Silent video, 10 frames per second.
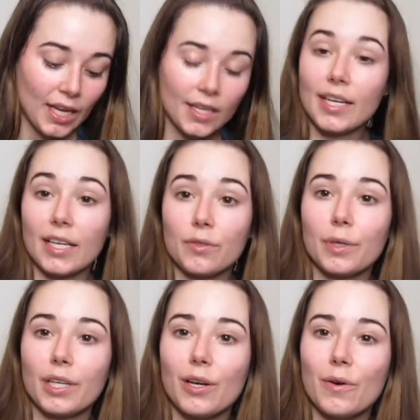Next, we're
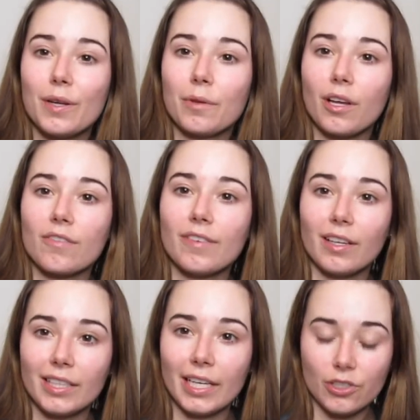gonna go in with our
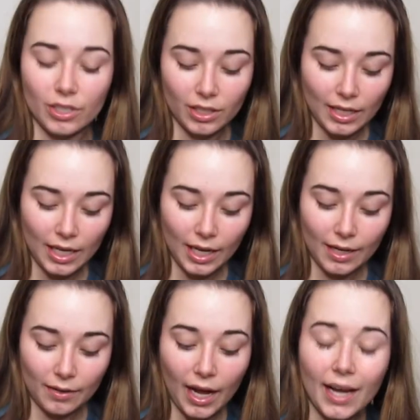foundation, and
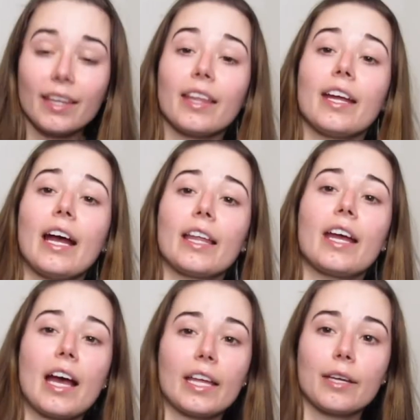I highly, highly,
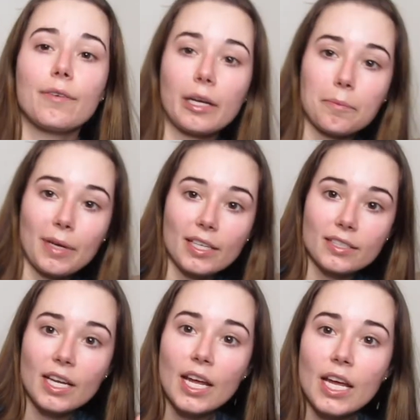highly
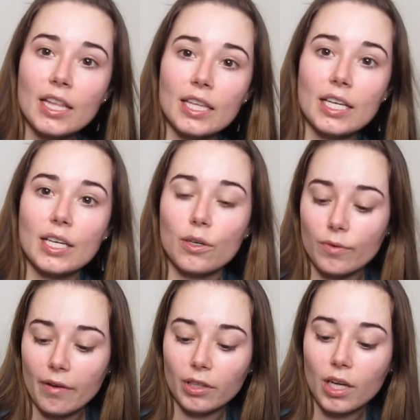recommend the
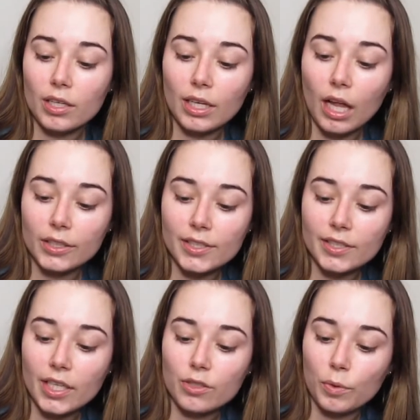Revlon
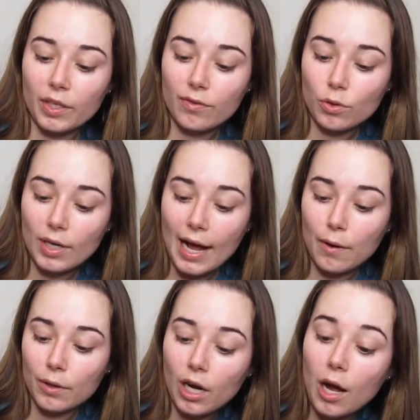ColorStay 24
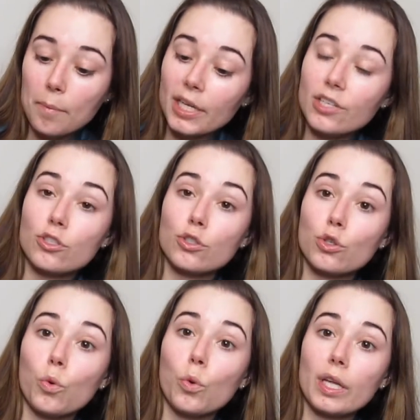Hour Combination to
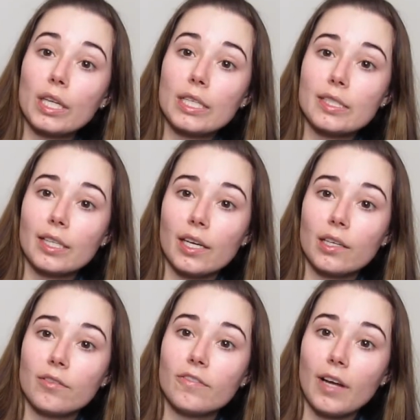Oily
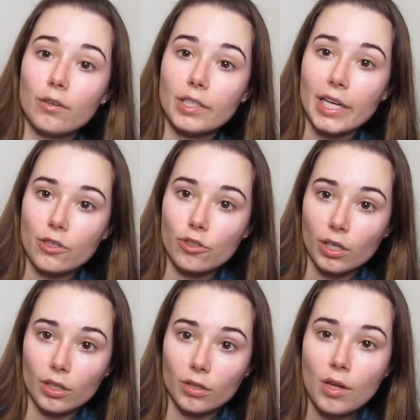Skin
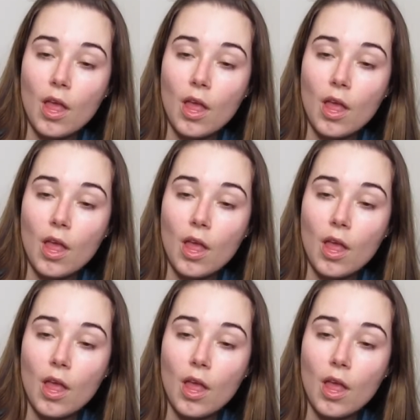Foundation.